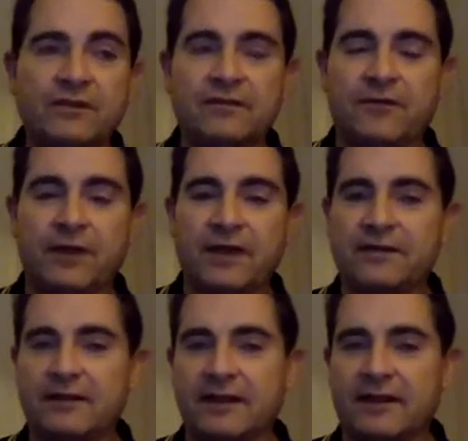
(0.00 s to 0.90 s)
in
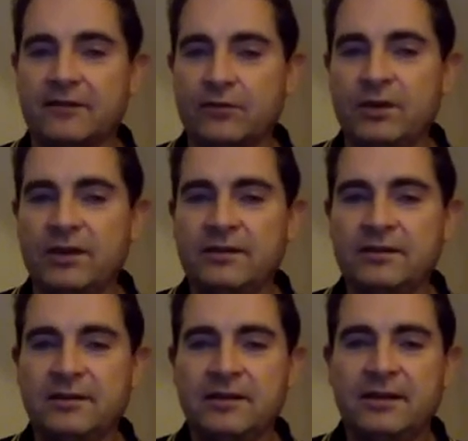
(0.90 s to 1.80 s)
France last week
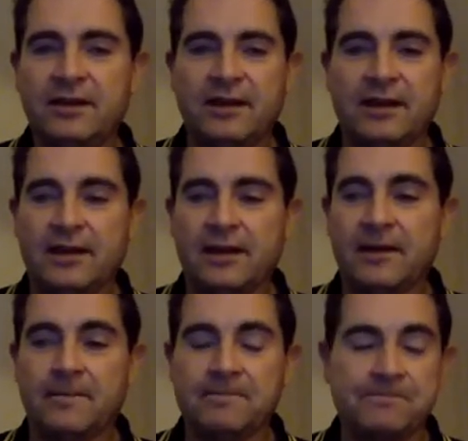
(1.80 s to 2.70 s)

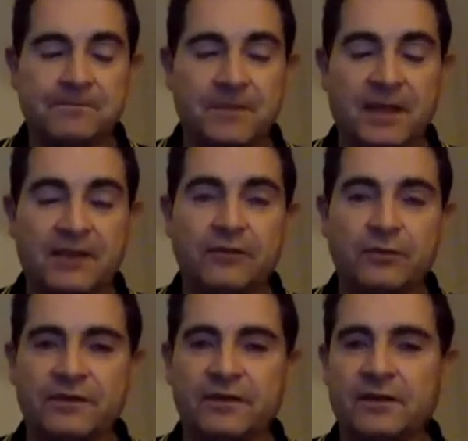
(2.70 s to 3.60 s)
and
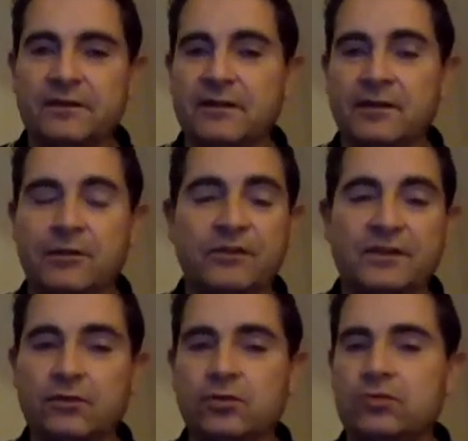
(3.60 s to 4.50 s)
Switzerland, and I was
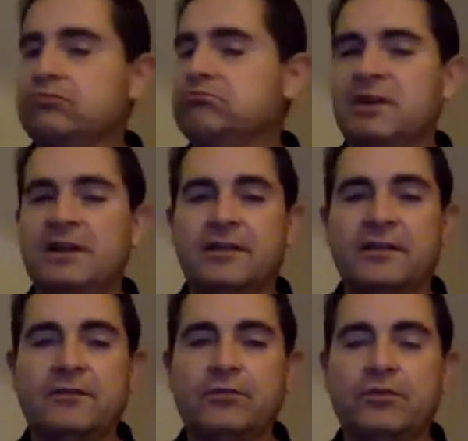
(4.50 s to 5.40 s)
saying, oh,
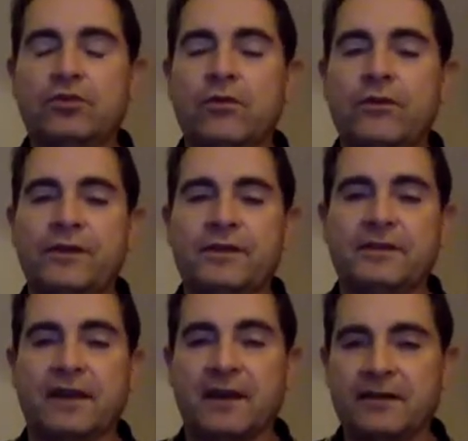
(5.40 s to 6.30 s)
this would go
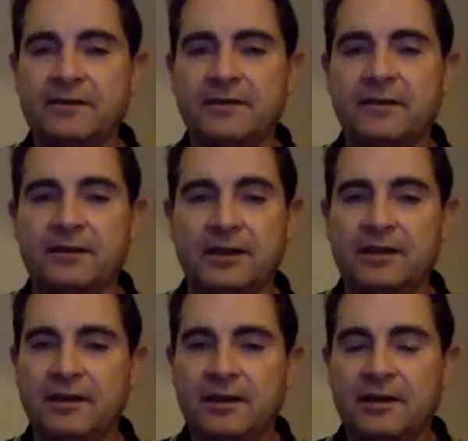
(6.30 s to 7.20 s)
fantastically
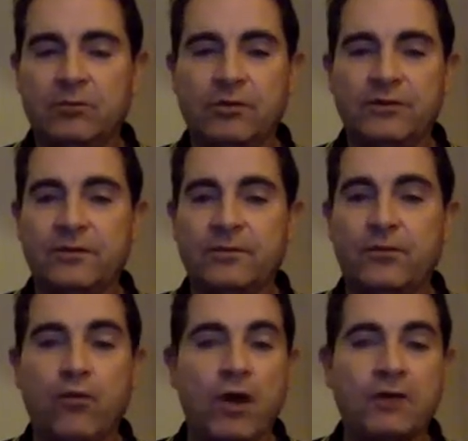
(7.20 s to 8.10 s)
with some
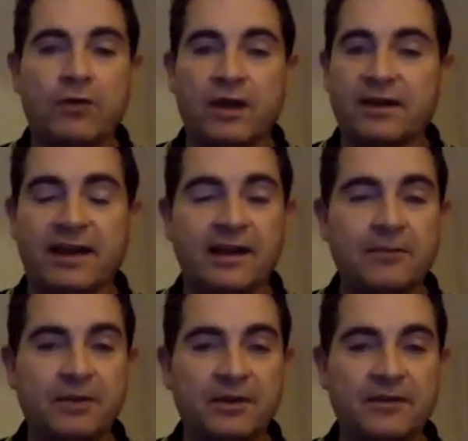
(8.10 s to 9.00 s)
foie gras
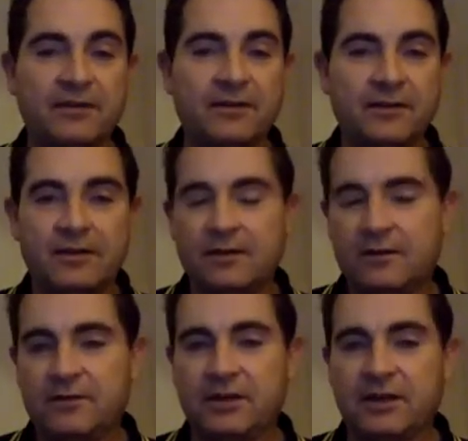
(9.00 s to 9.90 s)
canapes
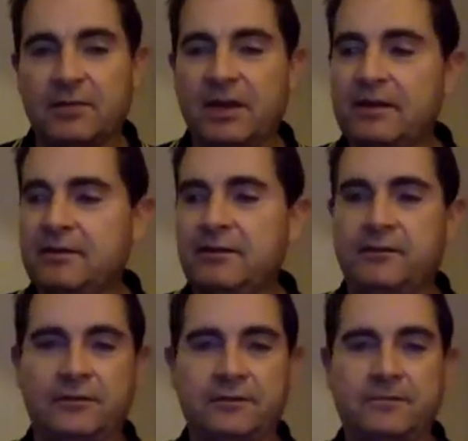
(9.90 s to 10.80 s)
for your aperitif.